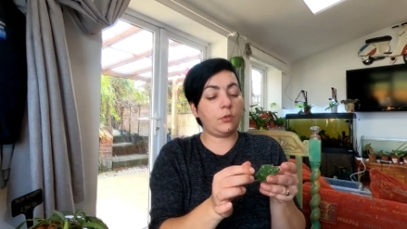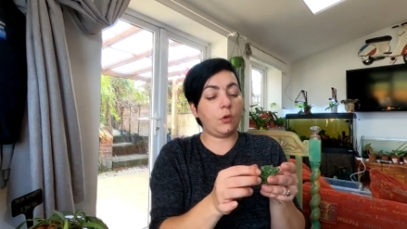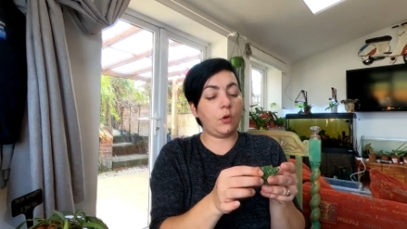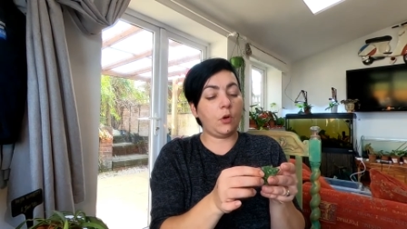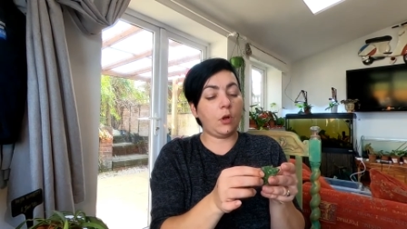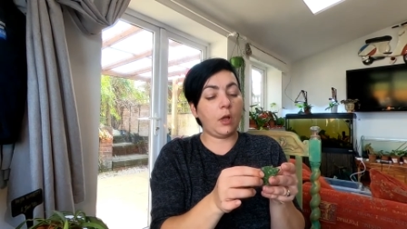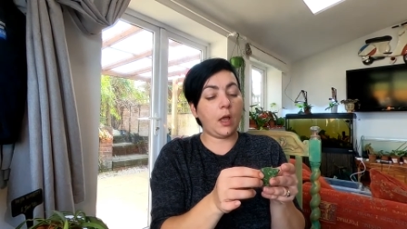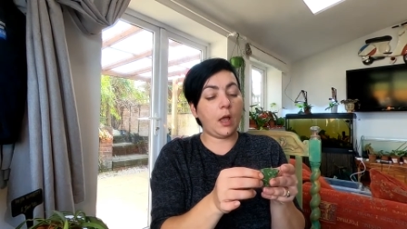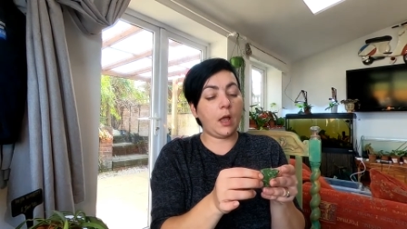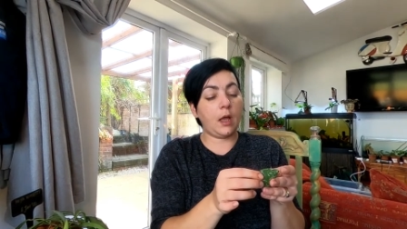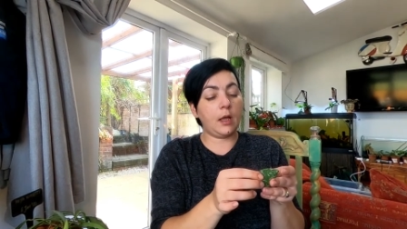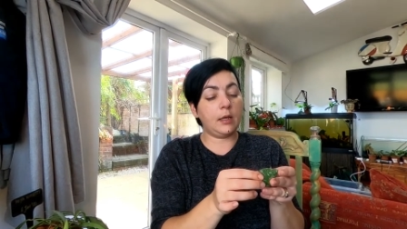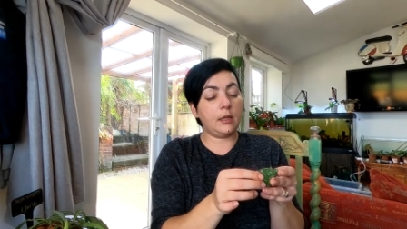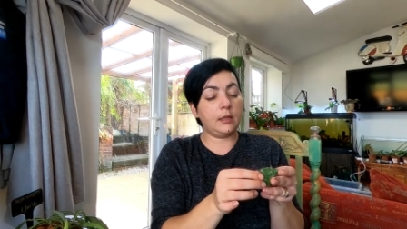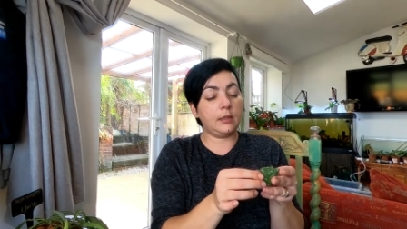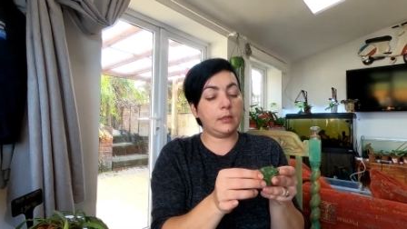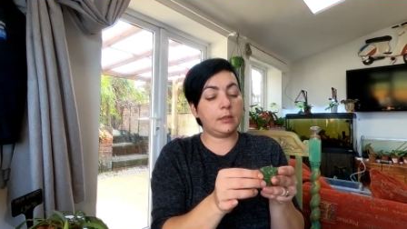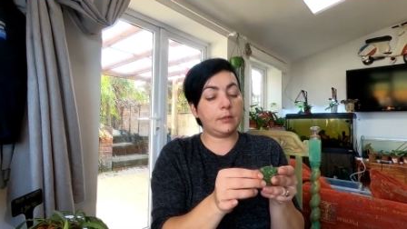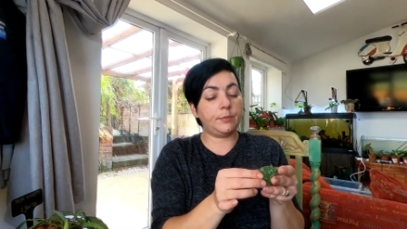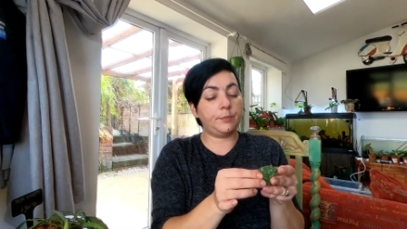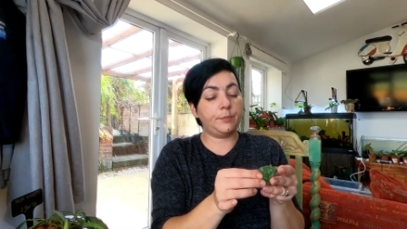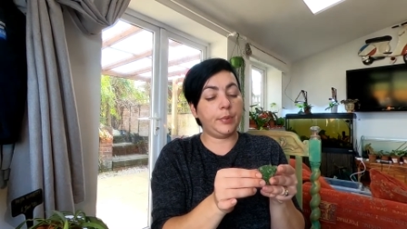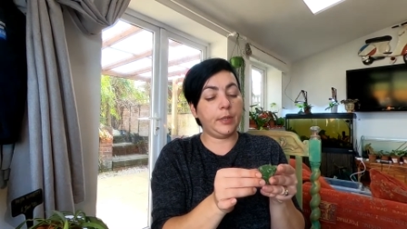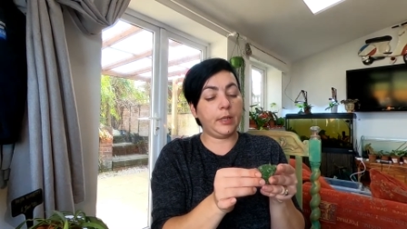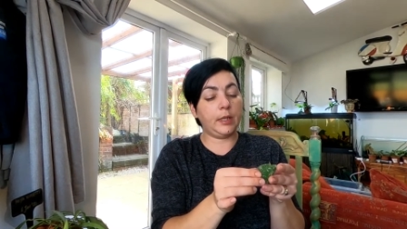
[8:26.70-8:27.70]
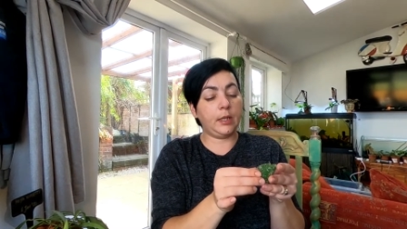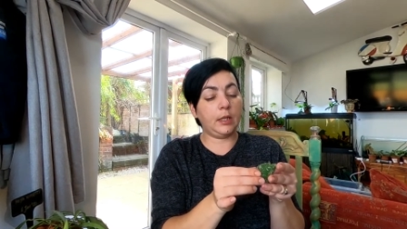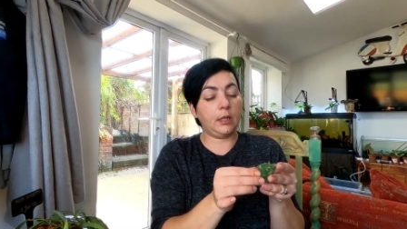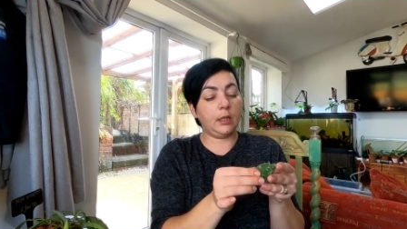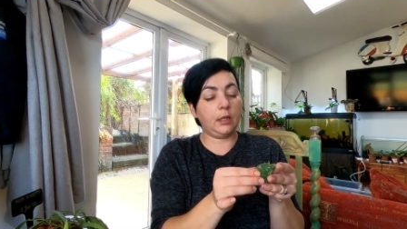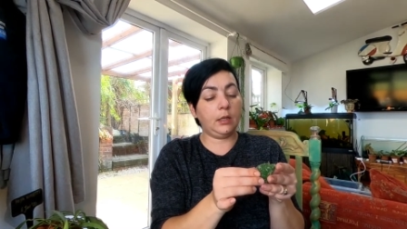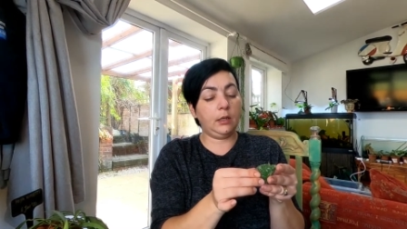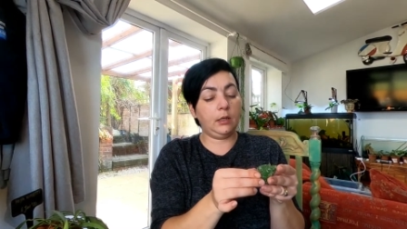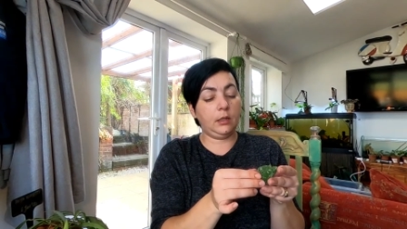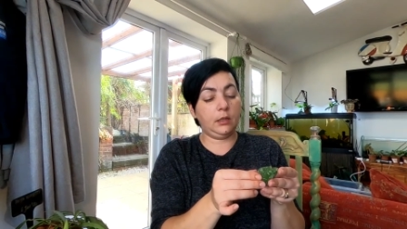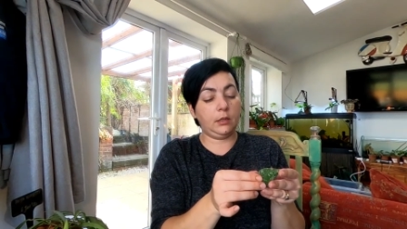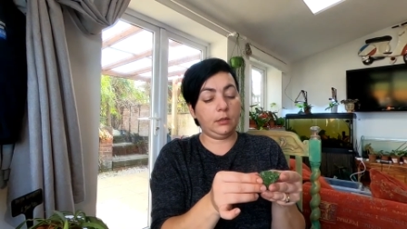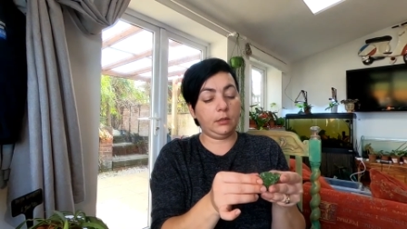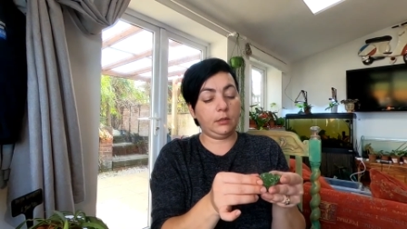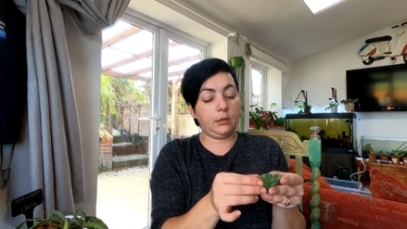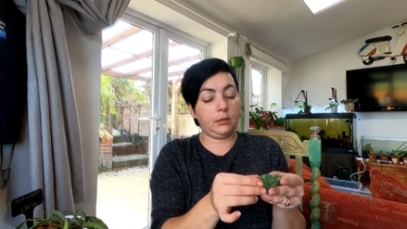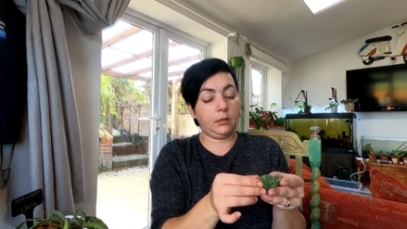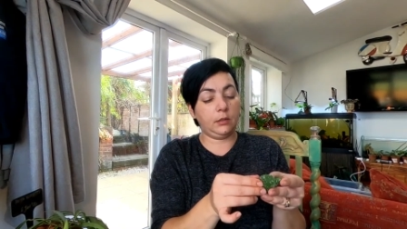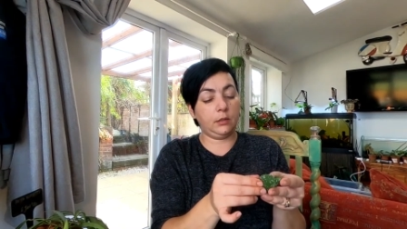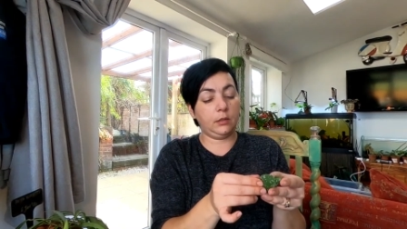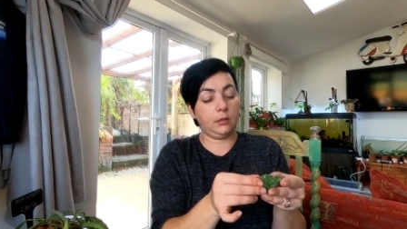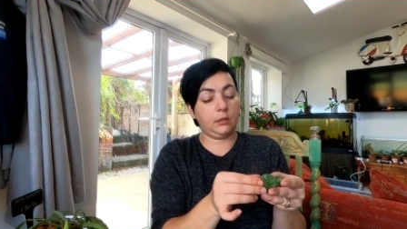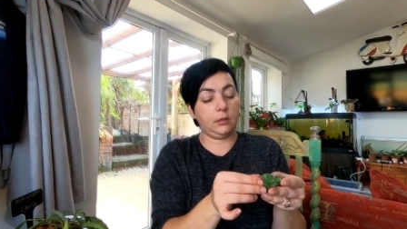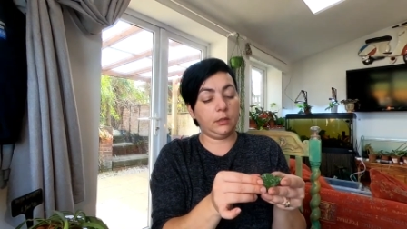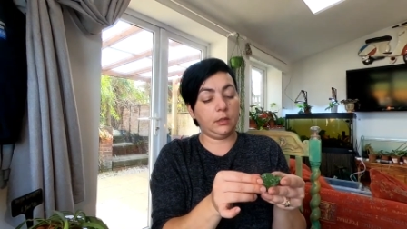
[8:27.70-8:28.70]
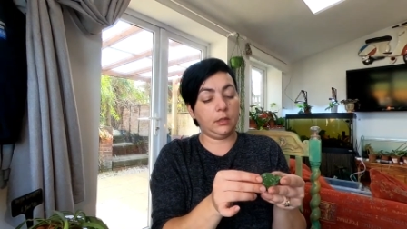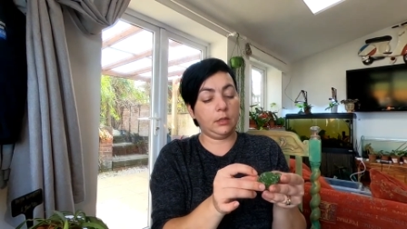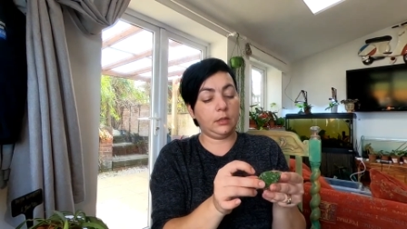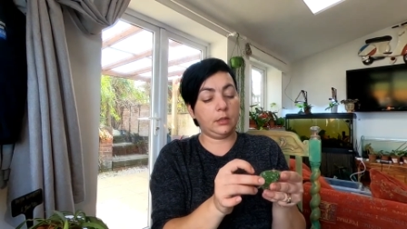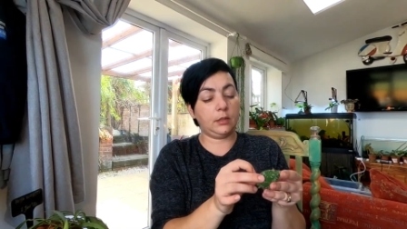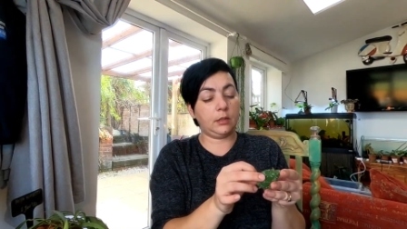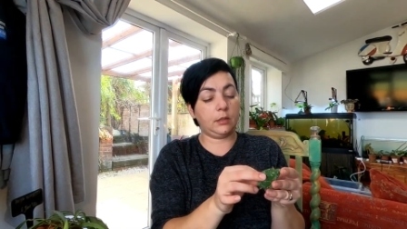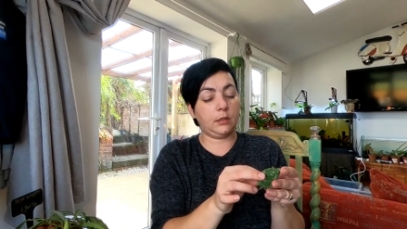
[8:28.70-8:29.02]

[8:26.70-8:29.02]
Hoya, it's big. It's